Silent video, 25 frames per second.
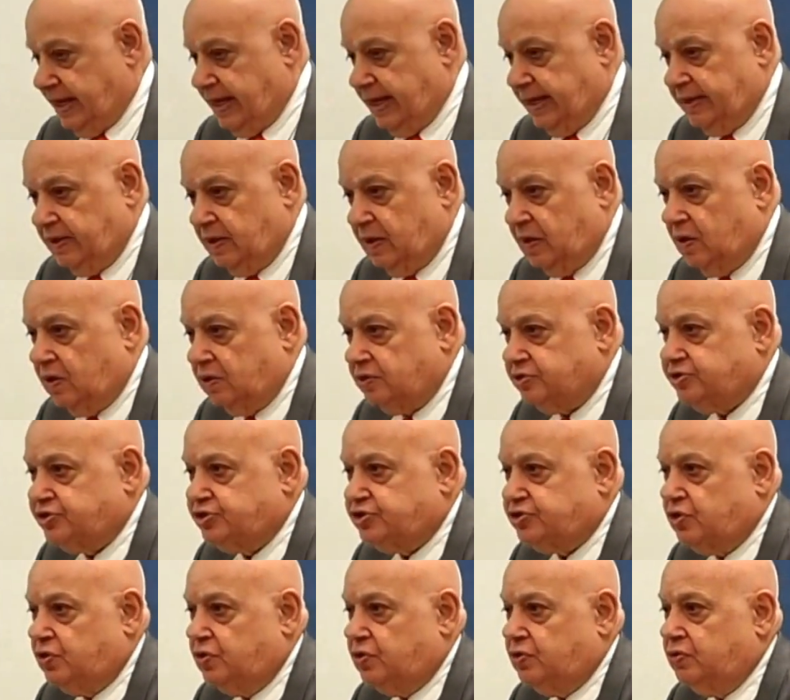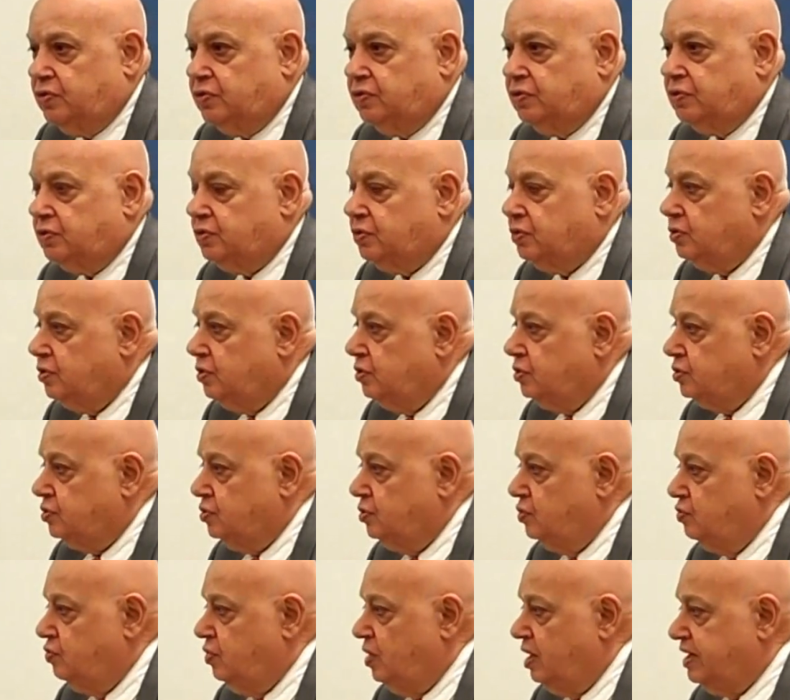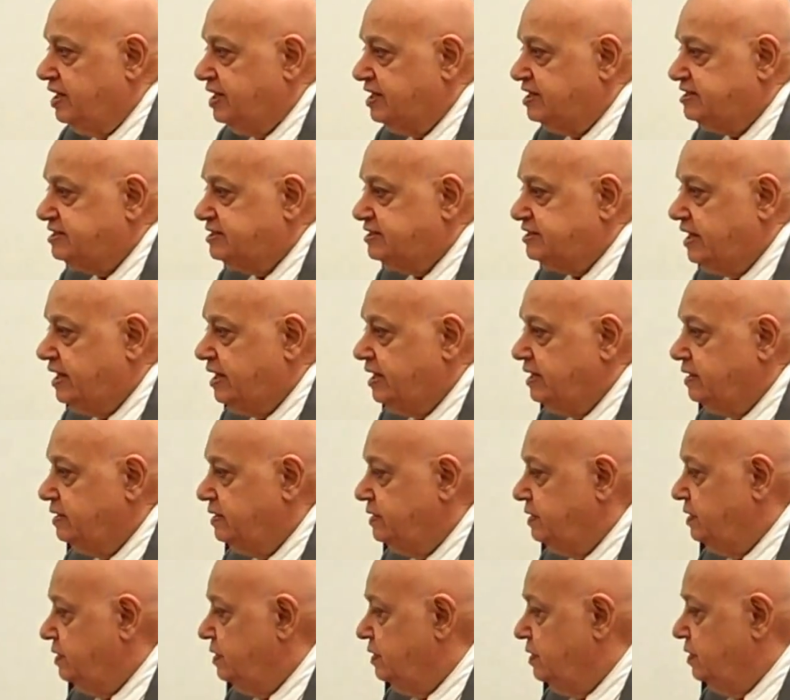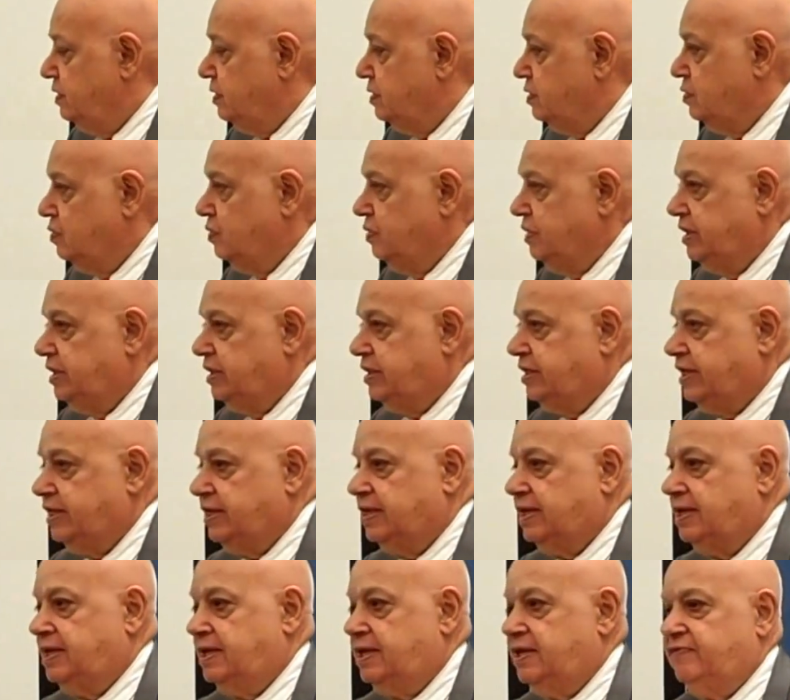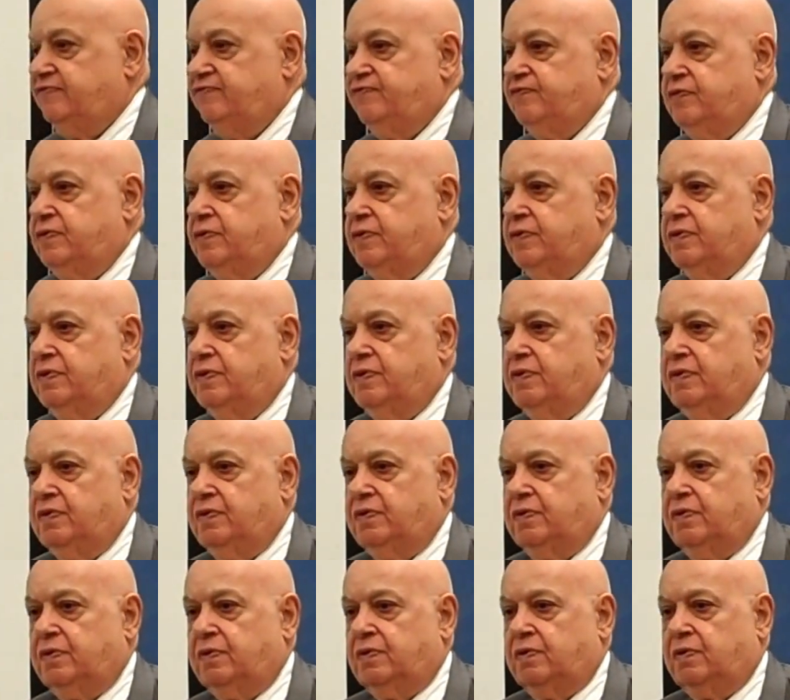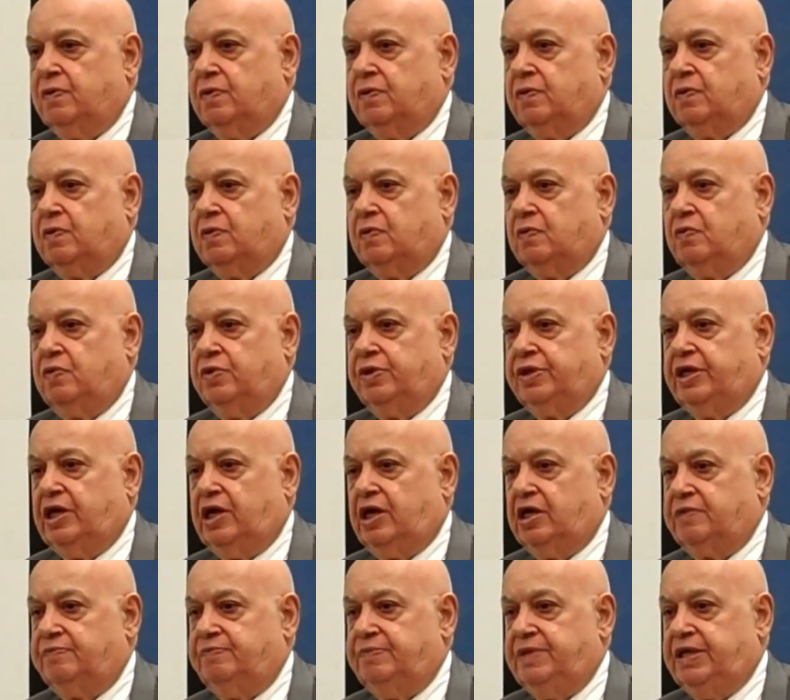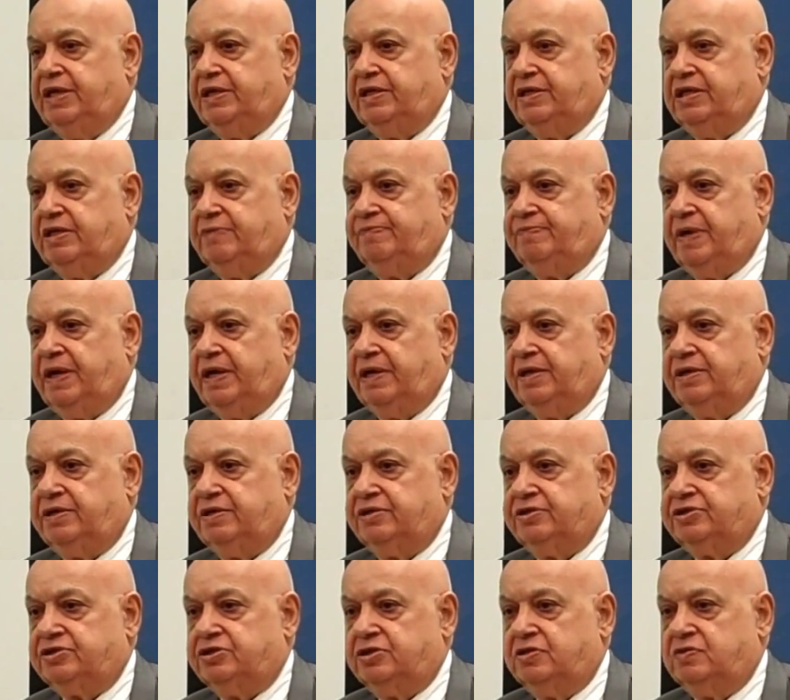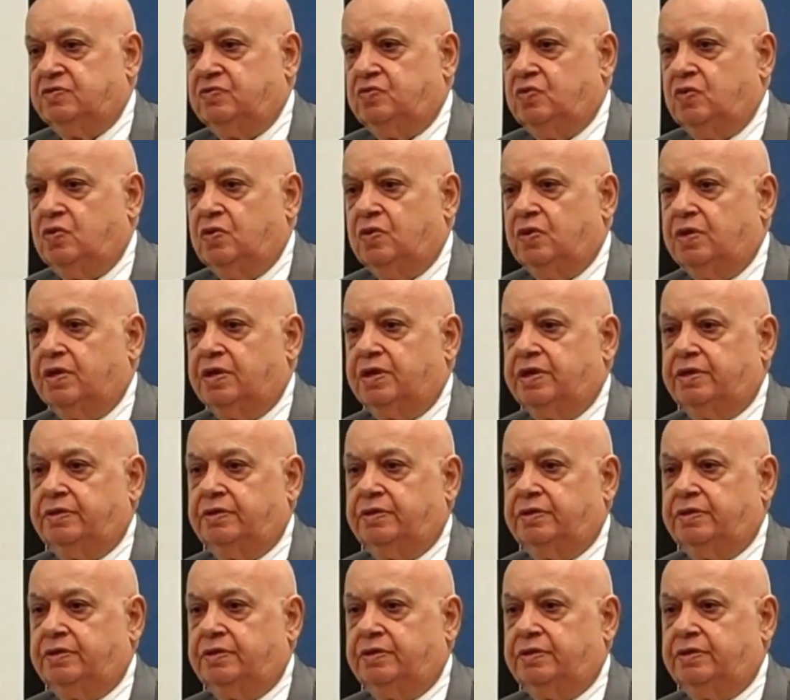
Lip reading: and also to what extent we can live without being dependent on war,